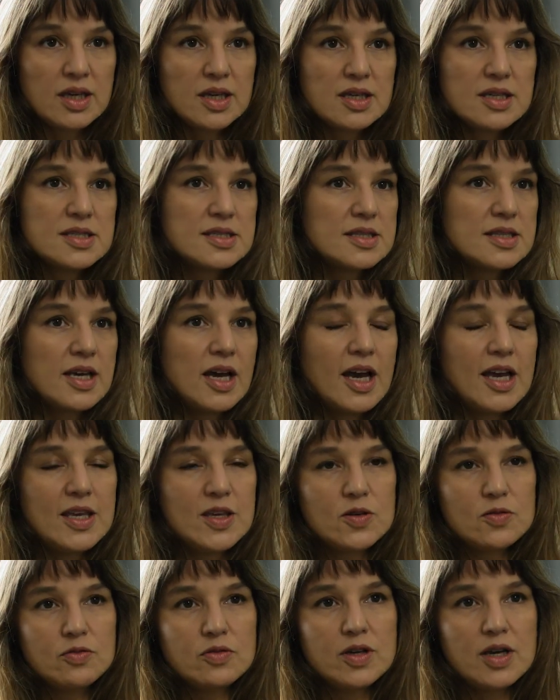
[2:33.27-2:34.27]
is that
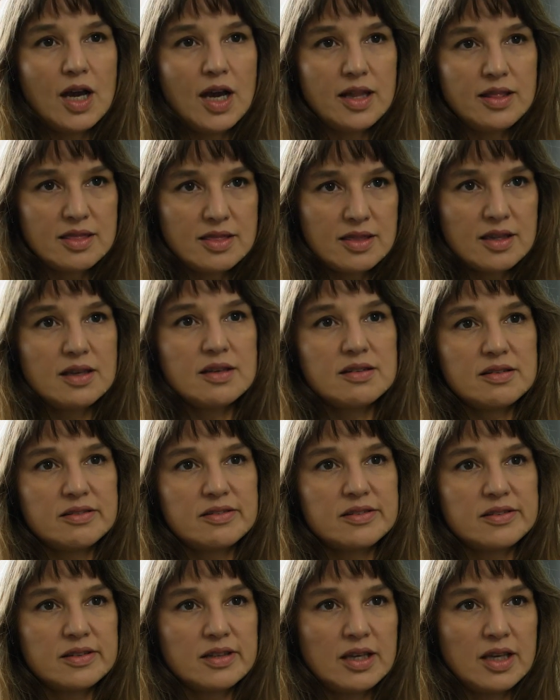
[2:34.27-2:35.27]
you've got
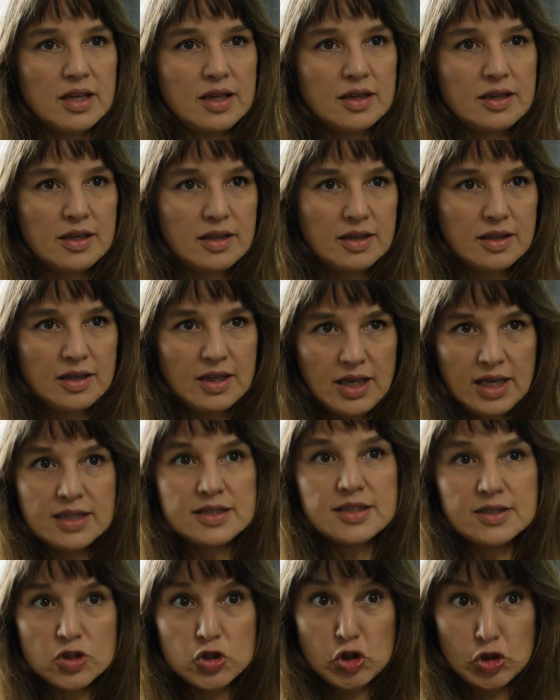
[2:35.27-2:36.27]
this
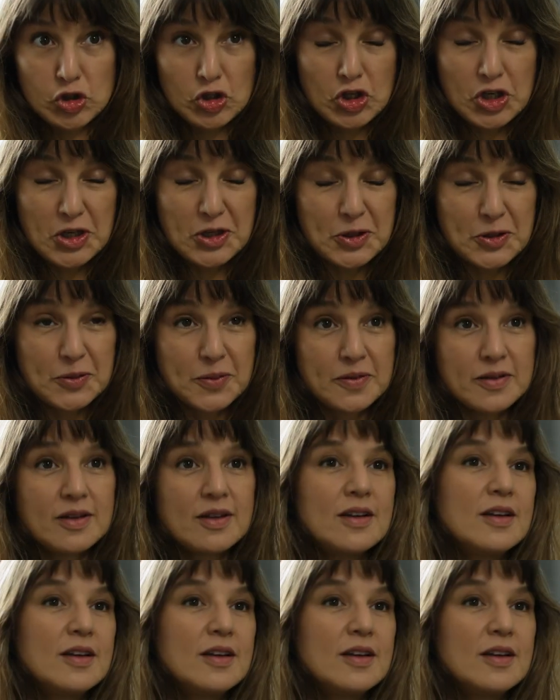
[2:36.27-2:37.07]
hidden to you